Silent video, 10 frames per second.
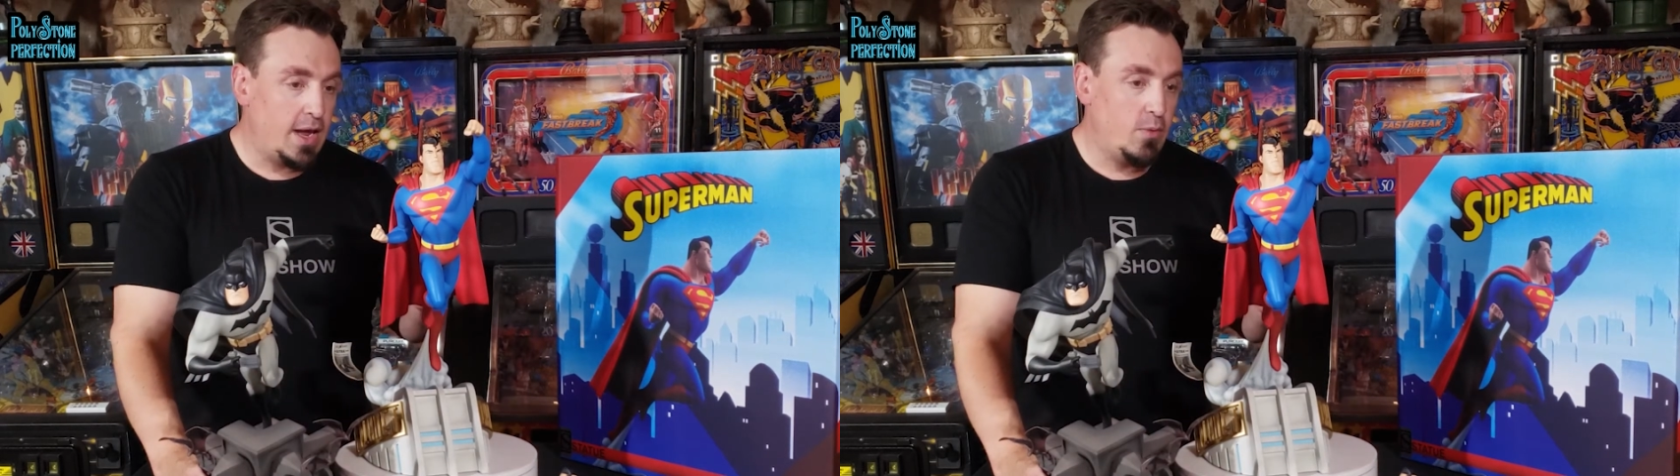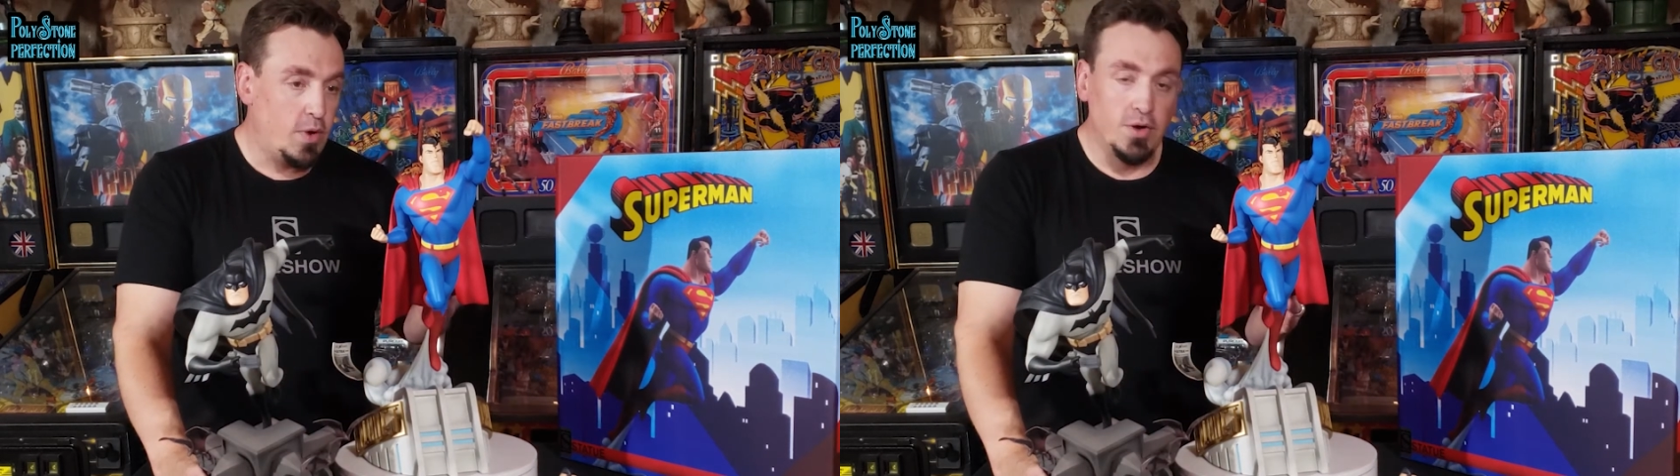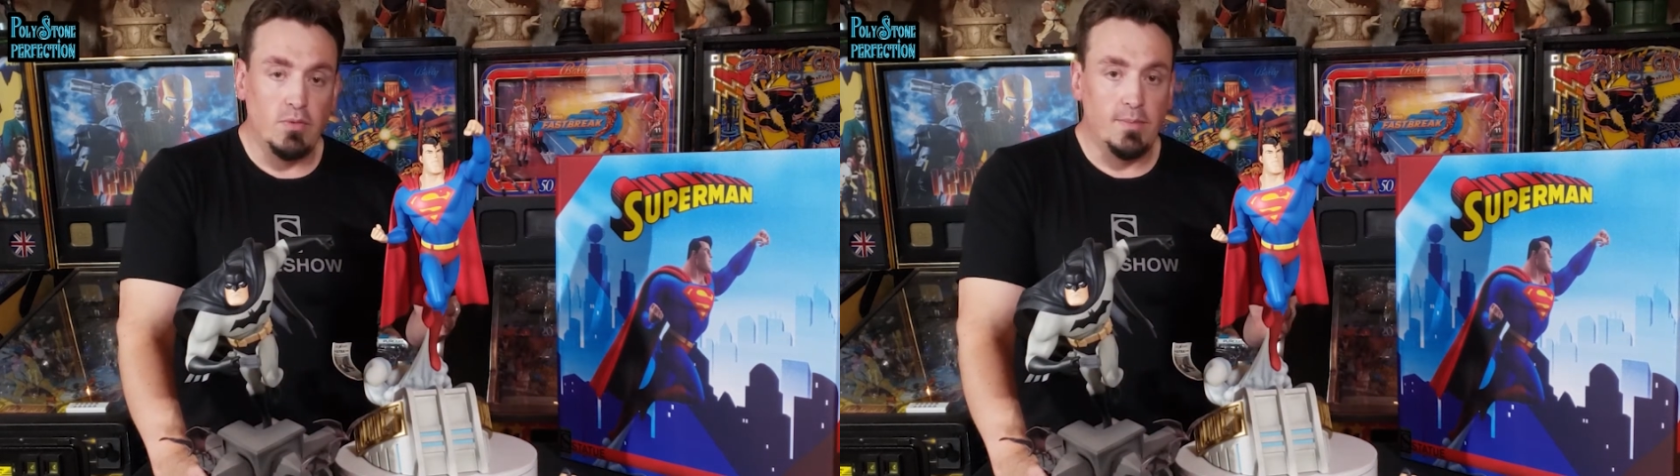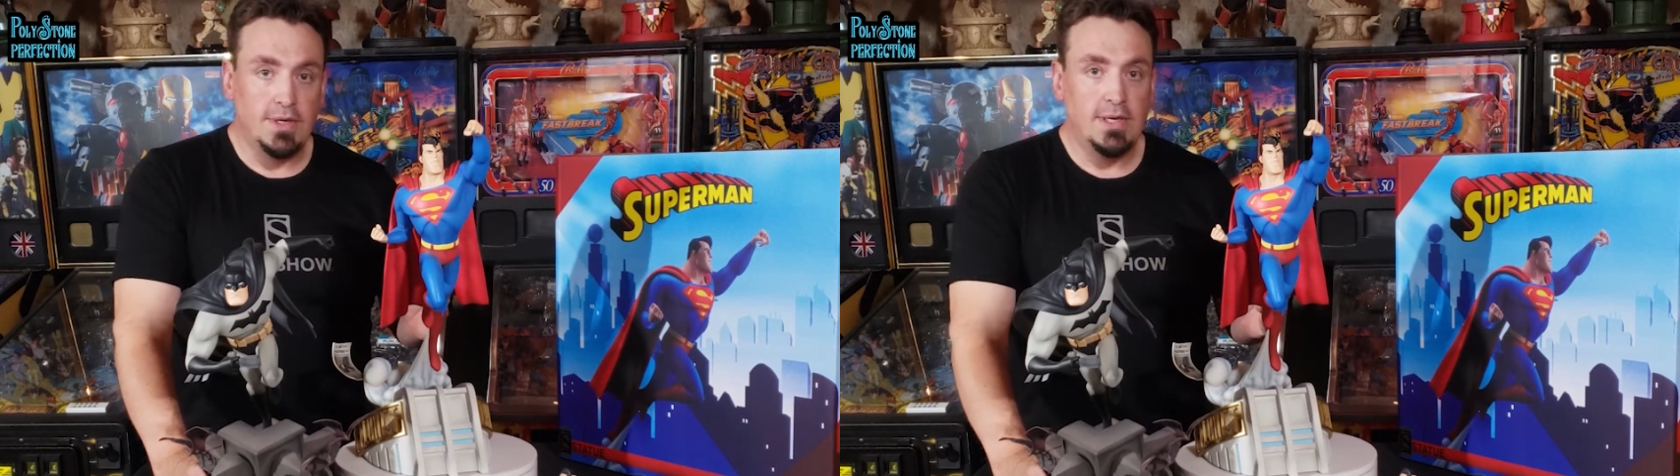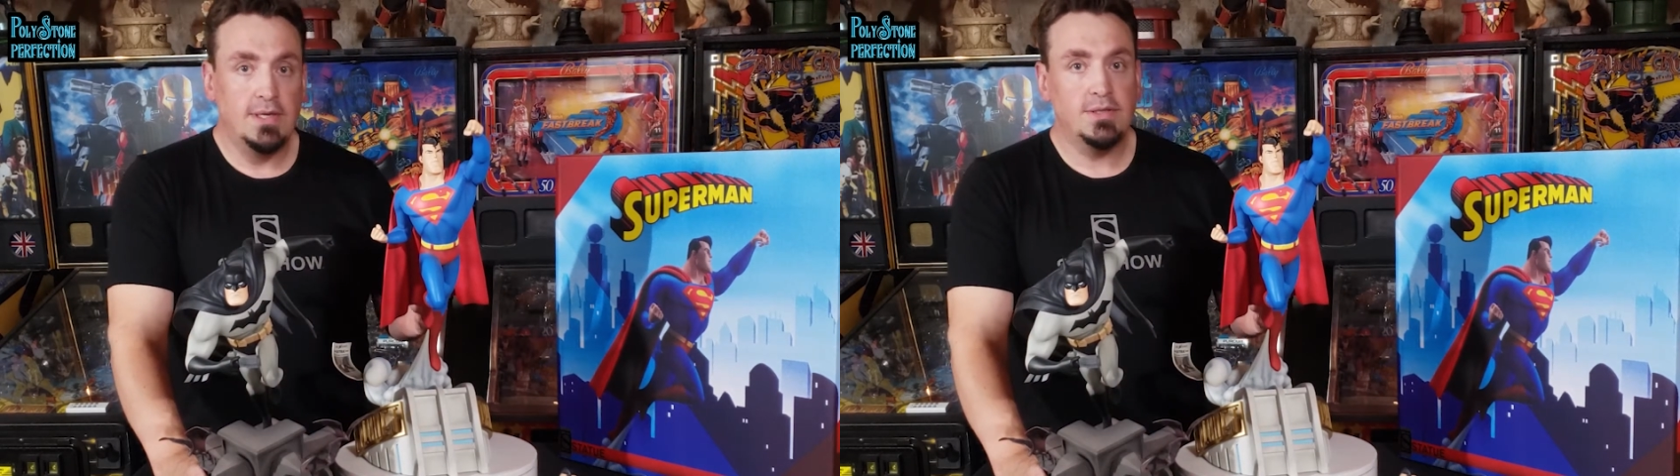Wonder
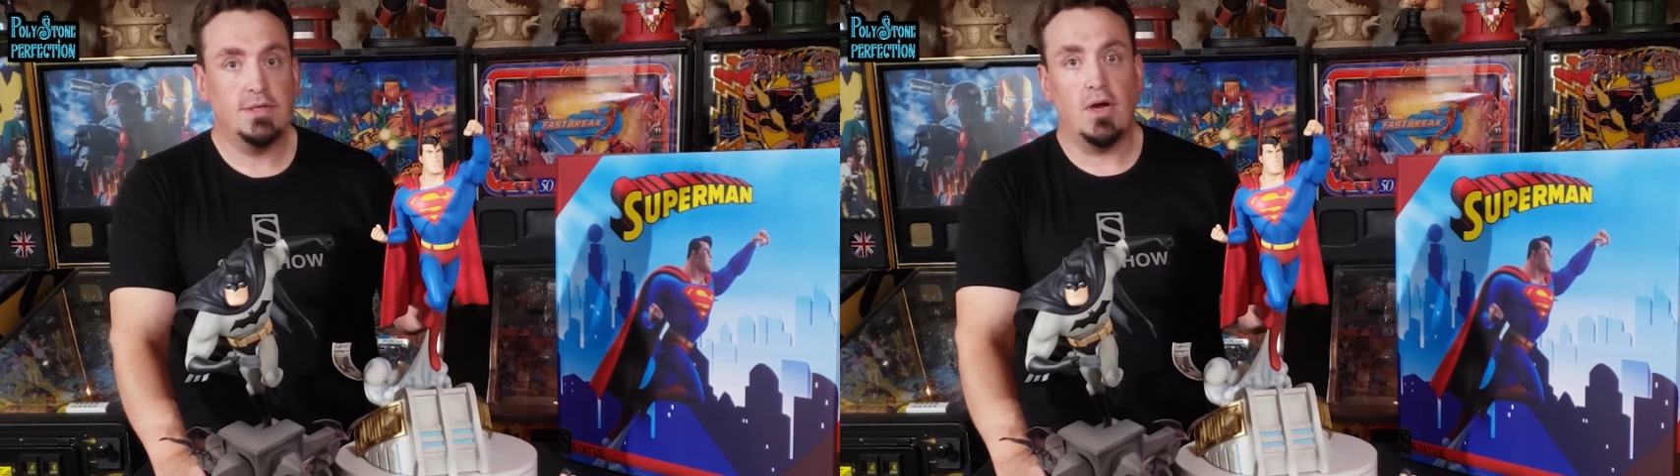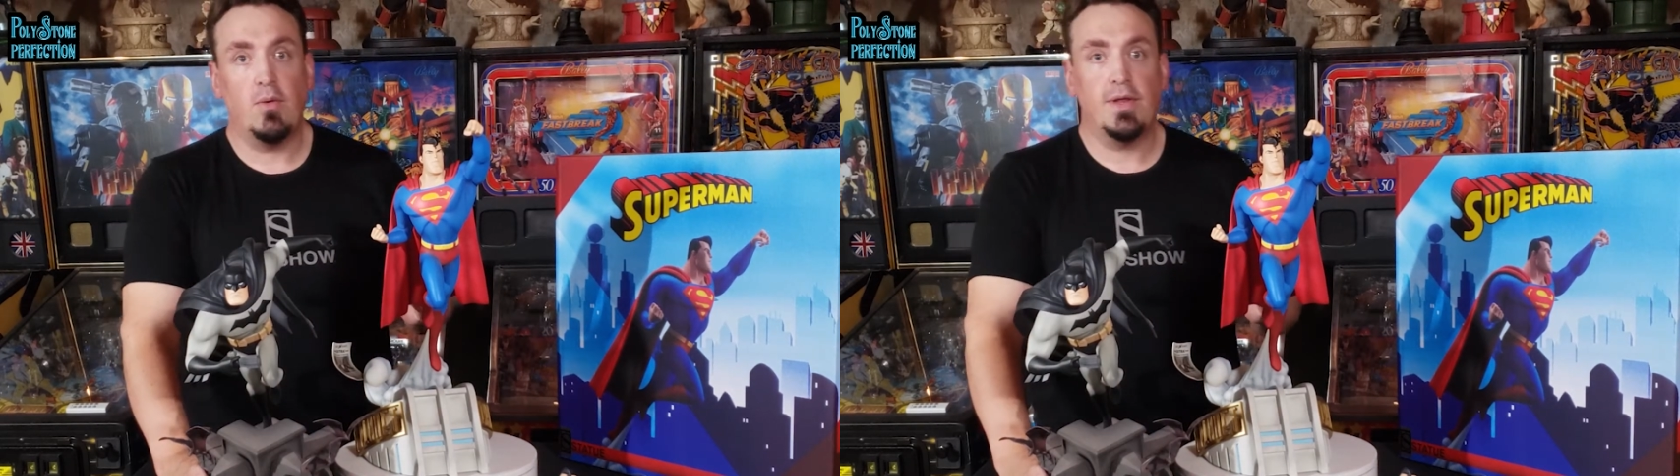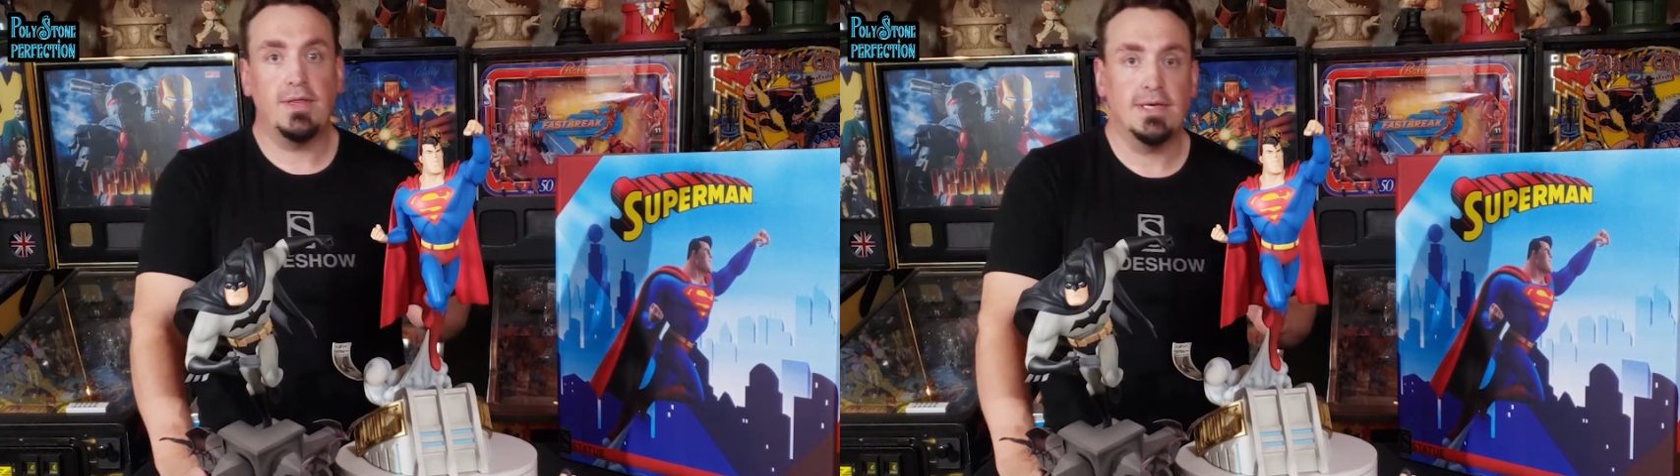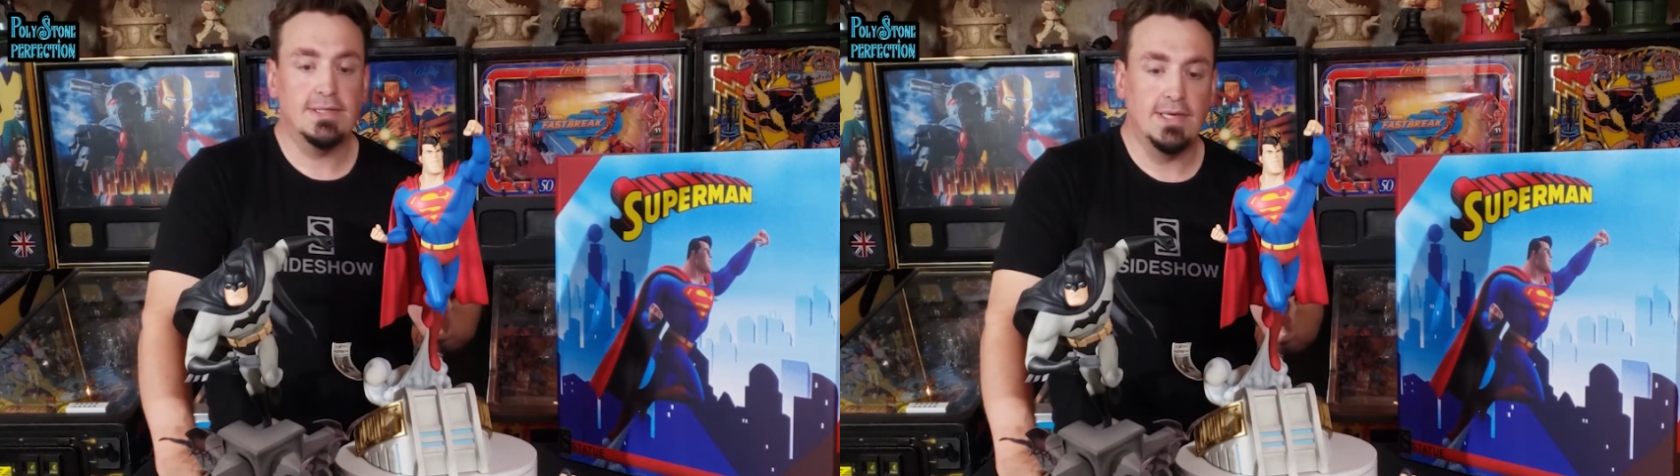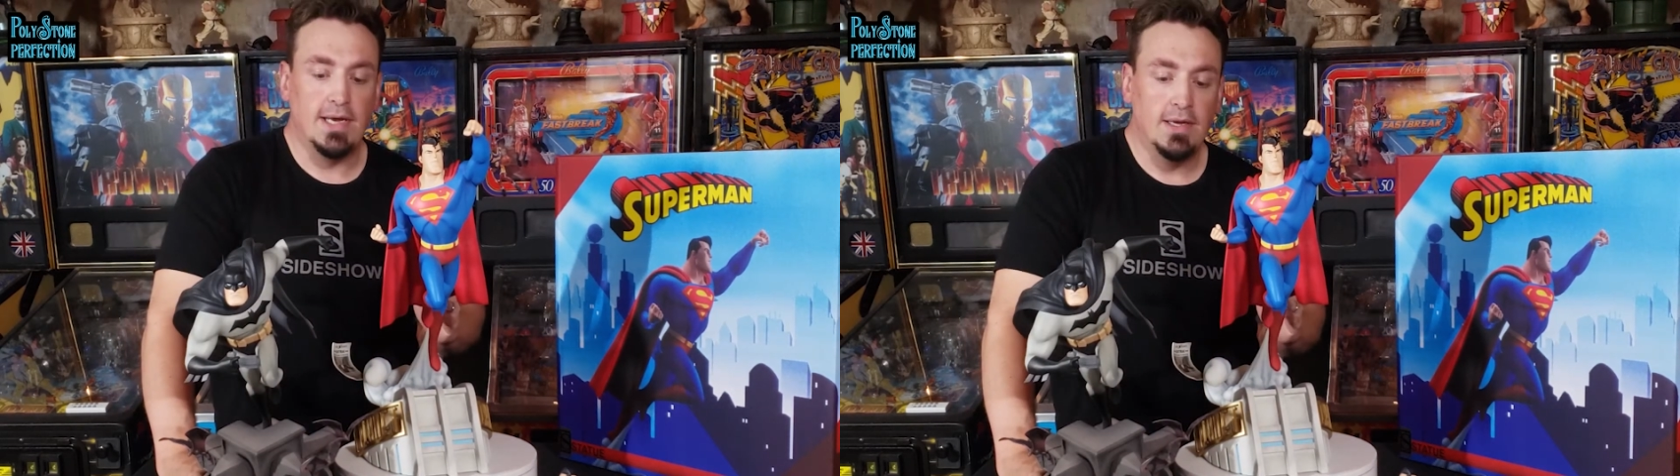Woman to go with this